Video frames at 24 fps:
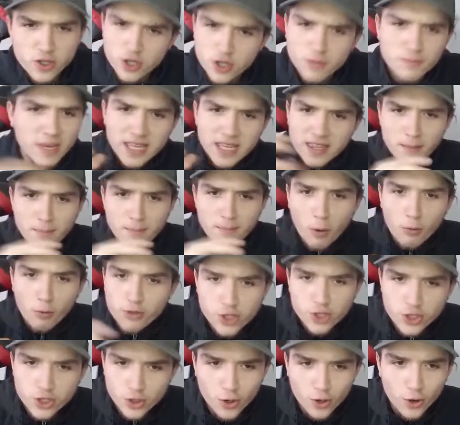mean they're both
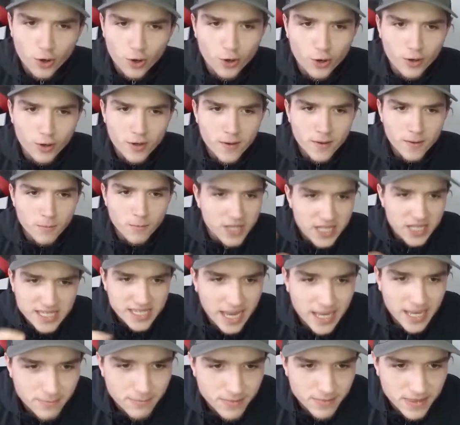sore with the
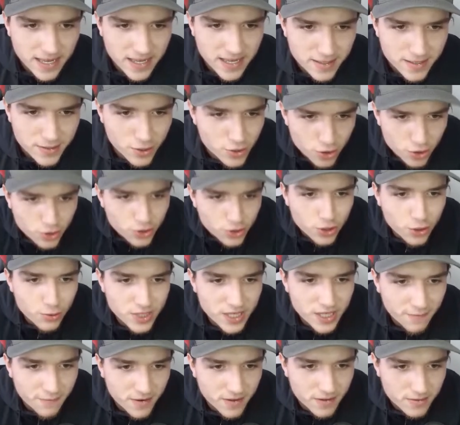same thing. They're just two
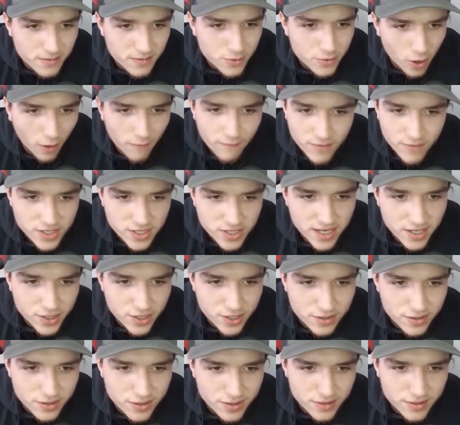different
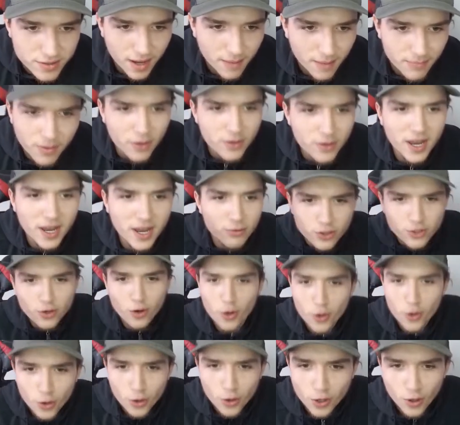conversations. I'm not now
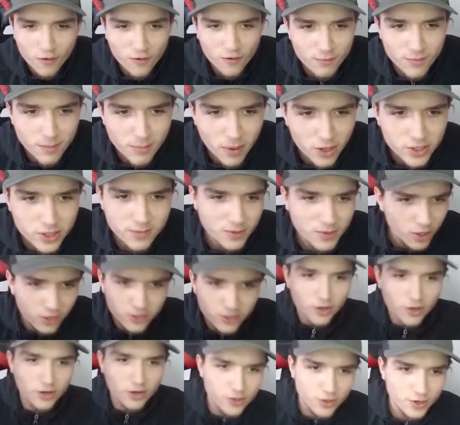sore all over my body because I've
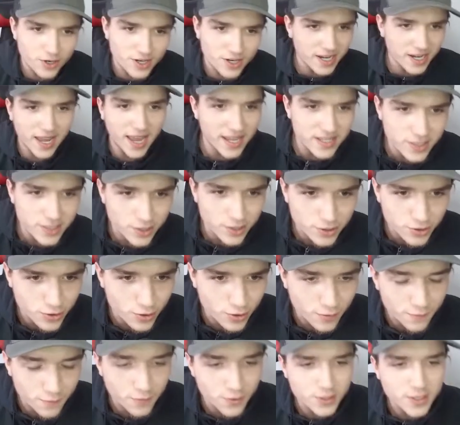got a sore head and a
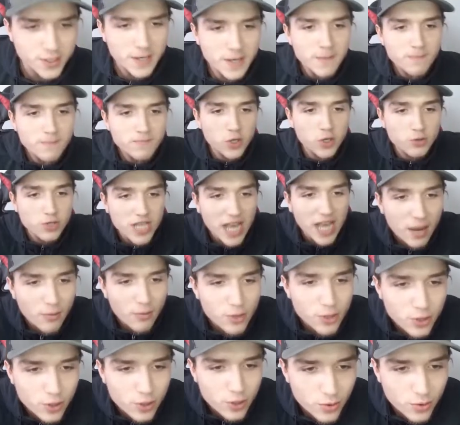sore foot. So
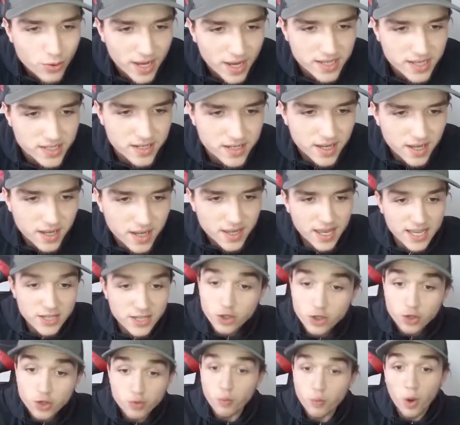Darwin Nunes is
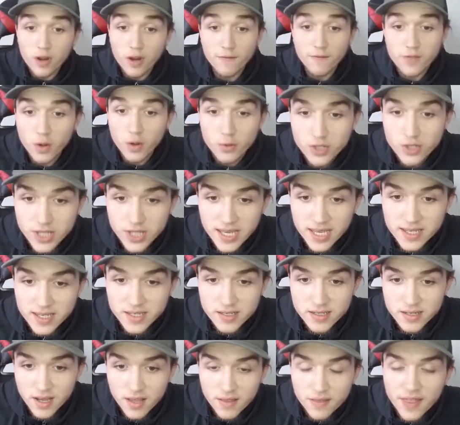just one of those things
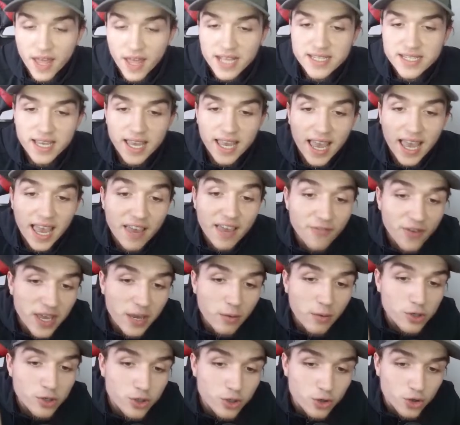that if he
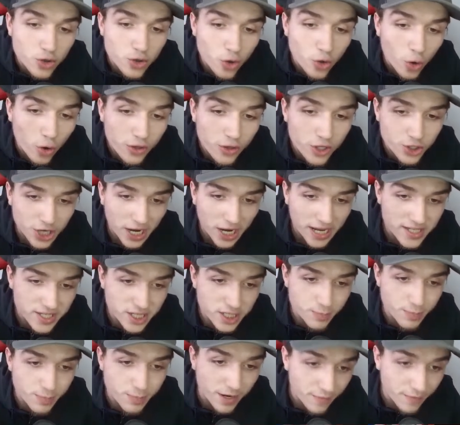was to score the chances
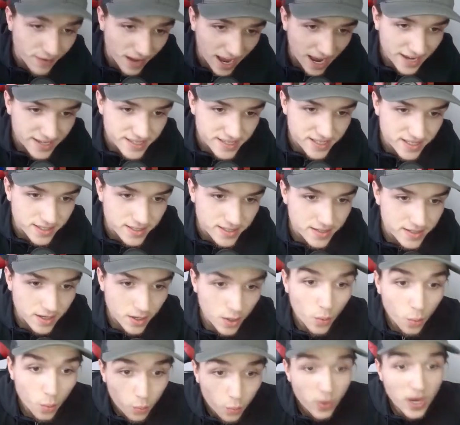provided,
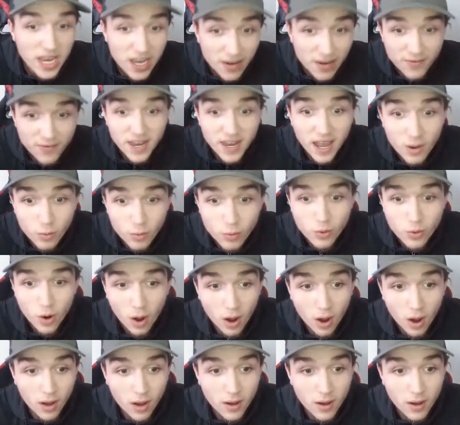we've now got